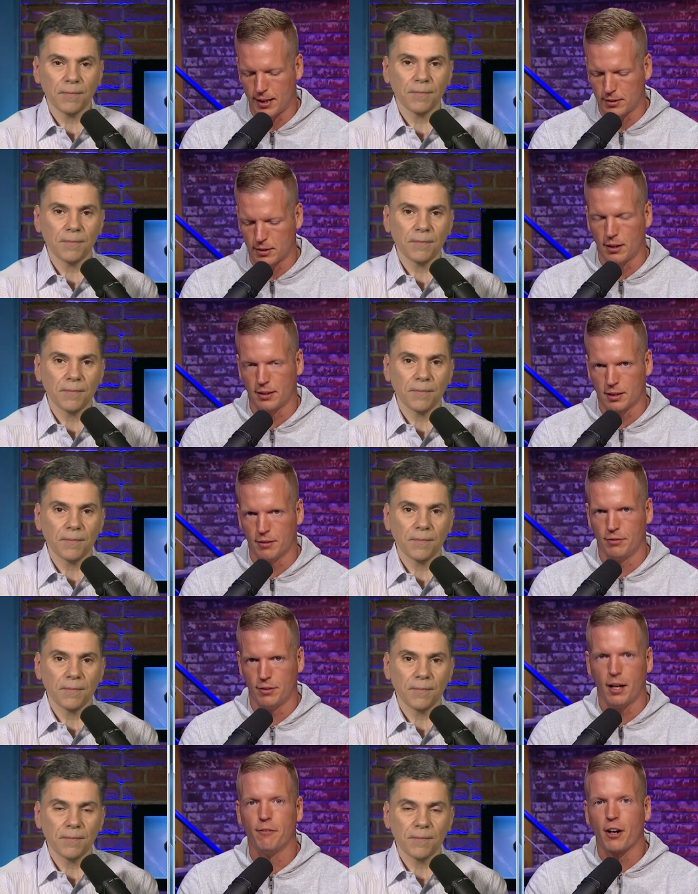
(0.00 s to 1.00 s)
Speaker 1: it's it's
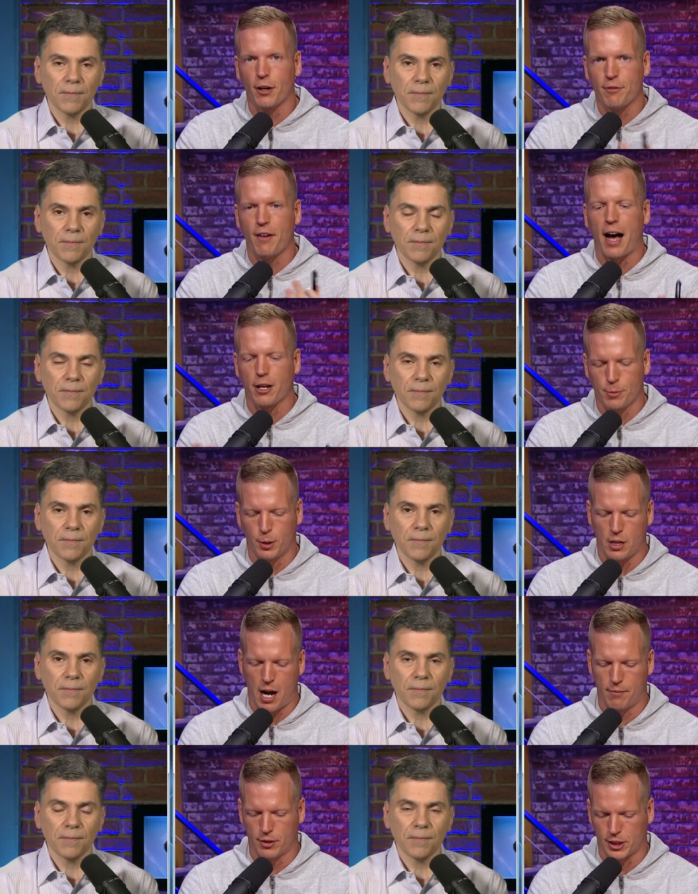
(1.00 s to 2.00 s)
a, a very valuable
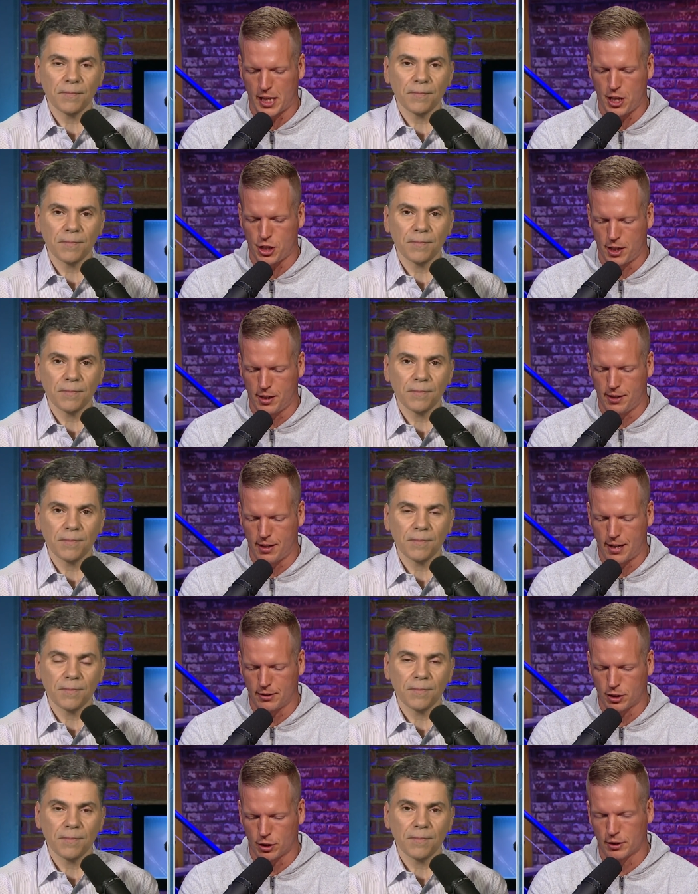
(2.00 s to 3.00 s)
conversation and,
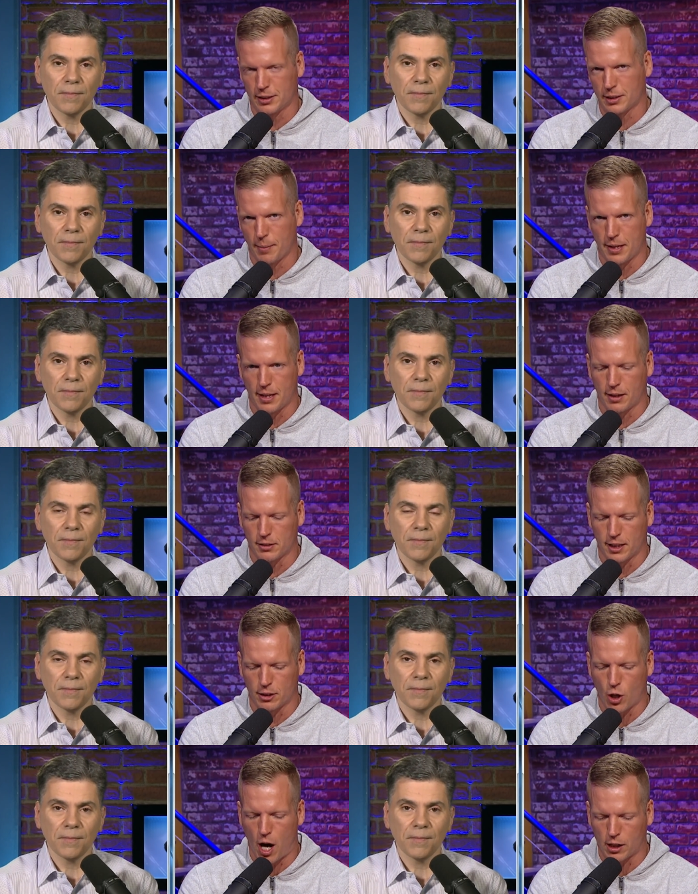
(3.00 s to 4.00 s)
and certainly something that doesn't
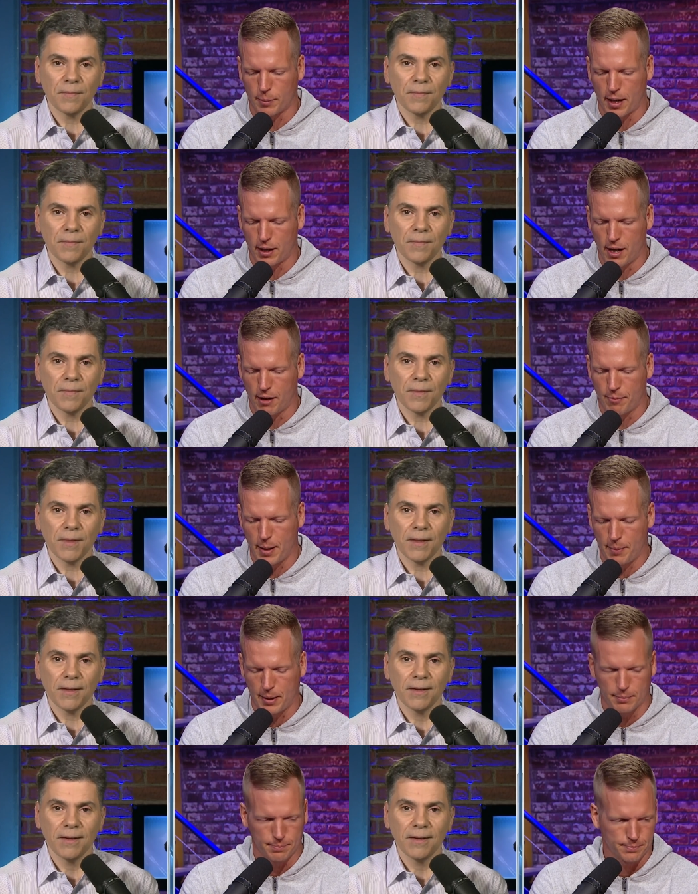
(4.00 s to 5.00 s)
get talked about enough,
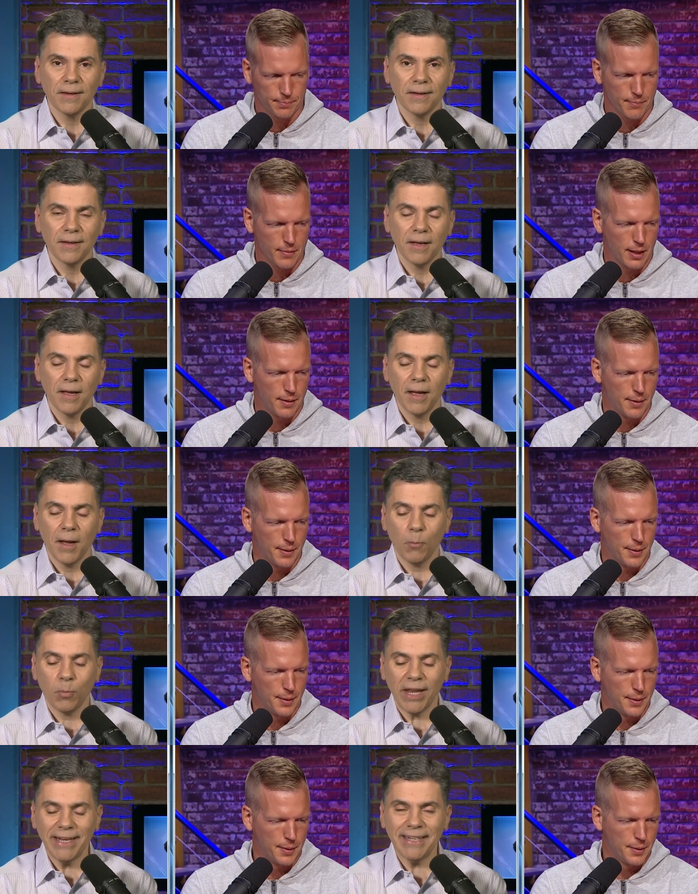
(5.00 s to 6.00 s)
maybe.
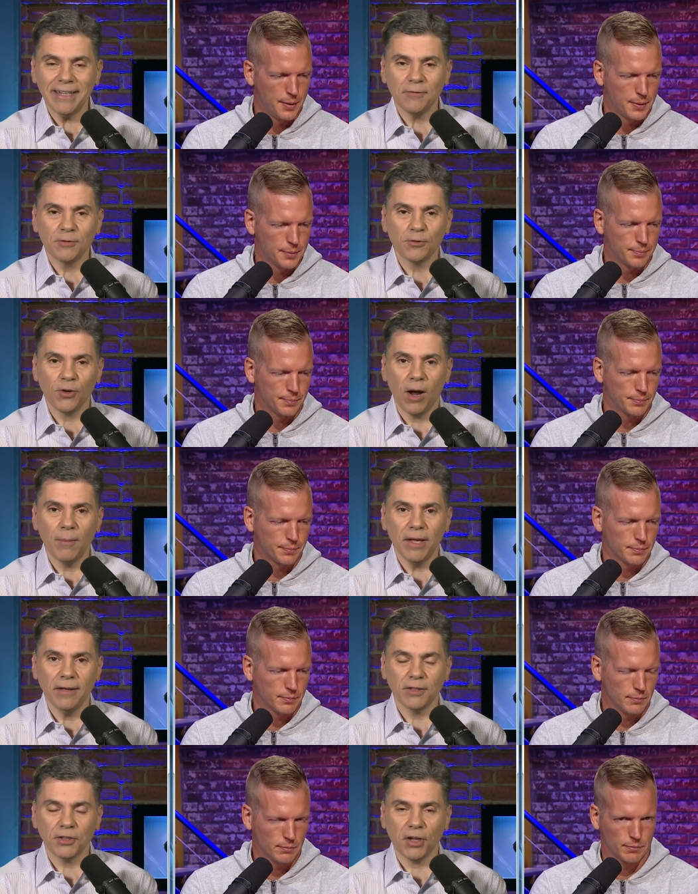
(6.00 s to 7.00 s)
Speaker 2: Plenty of drama
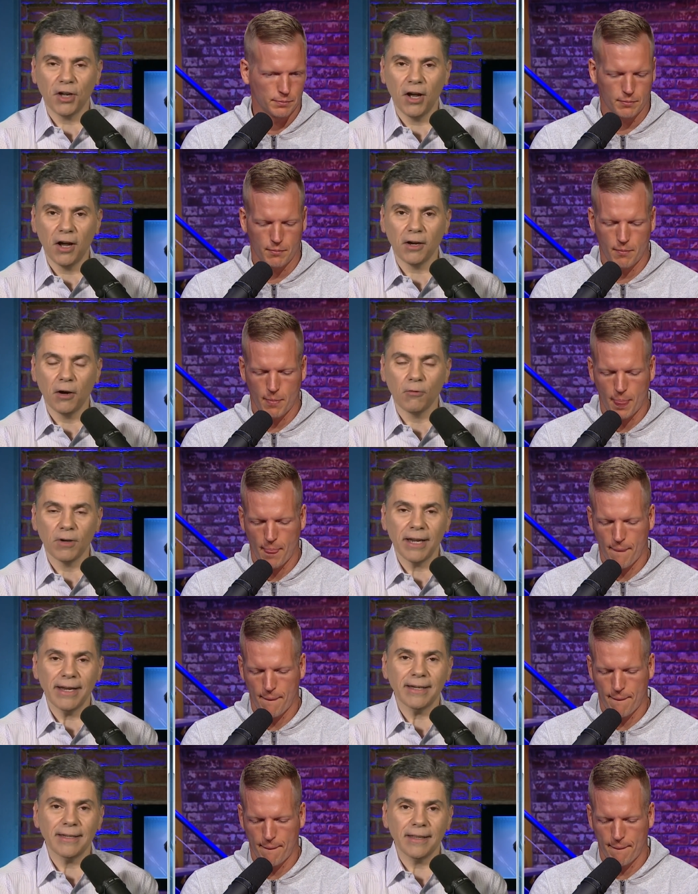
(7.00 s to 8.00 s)
in Chicago
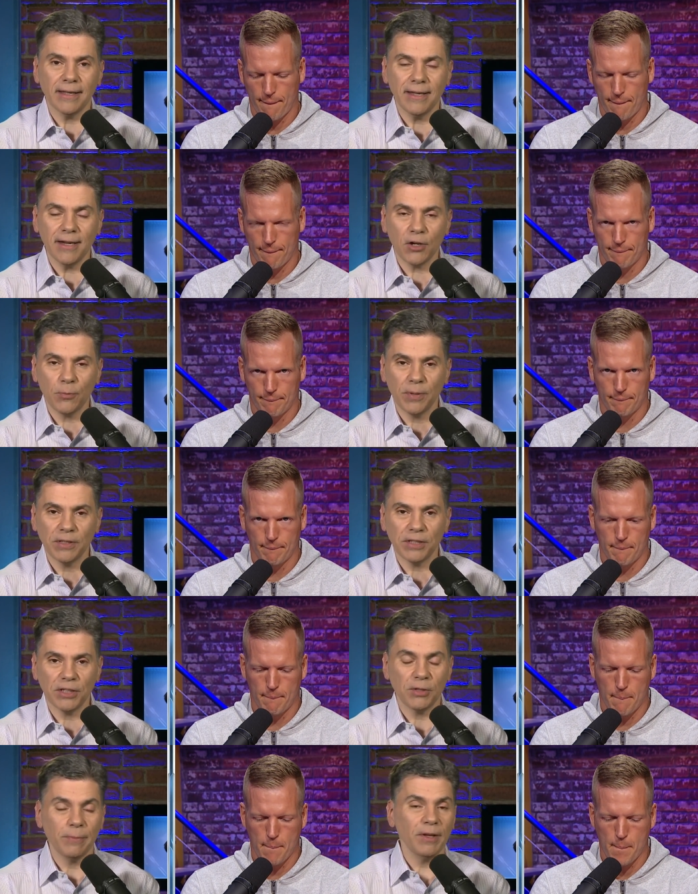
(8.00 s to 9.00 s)
related to the kicker
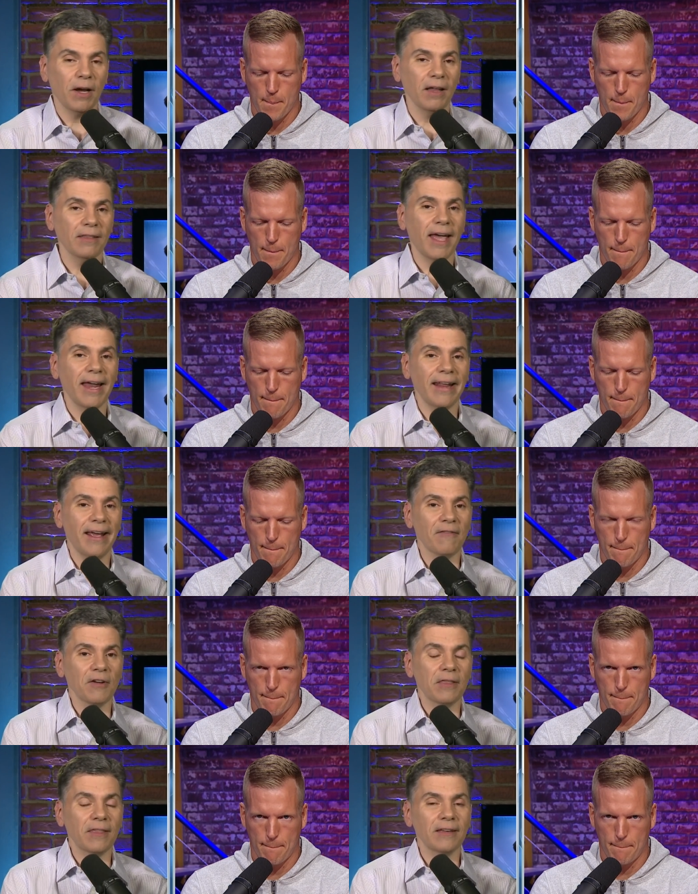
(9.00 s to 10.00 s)
position. Beyond that,
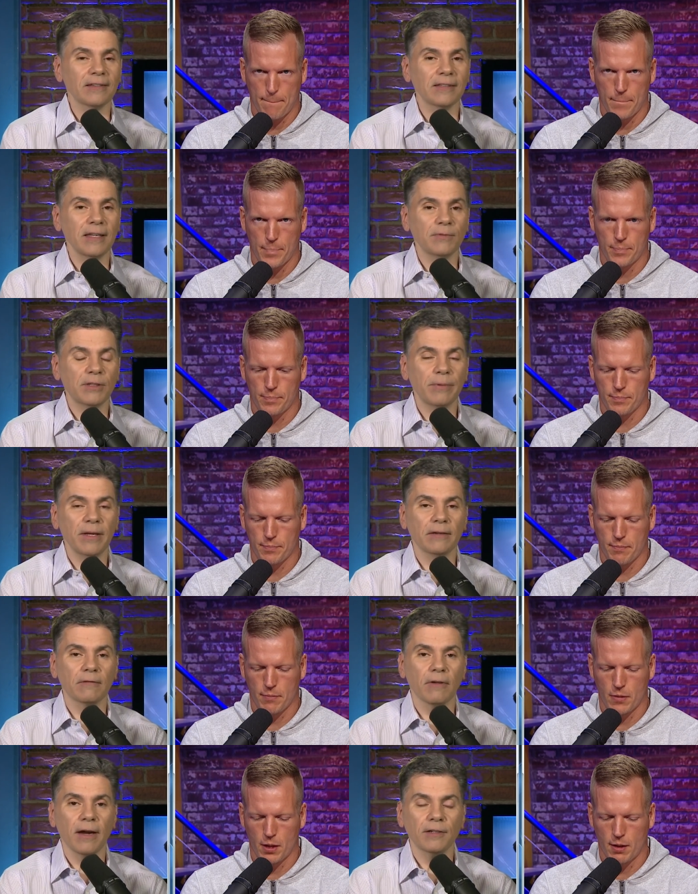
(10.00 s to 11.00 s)
everything seems to be
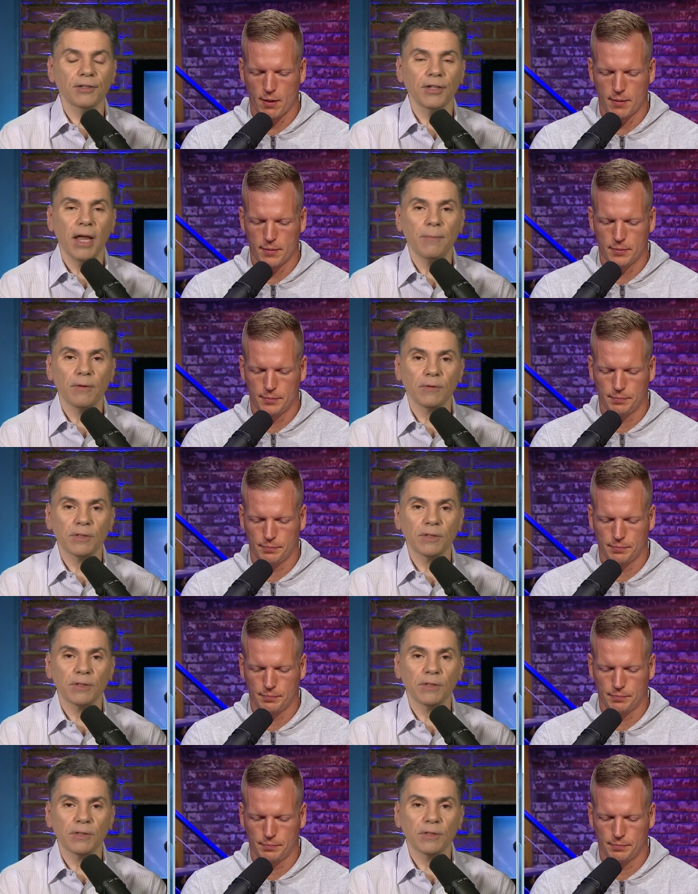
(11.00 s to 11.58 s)
in great shape. And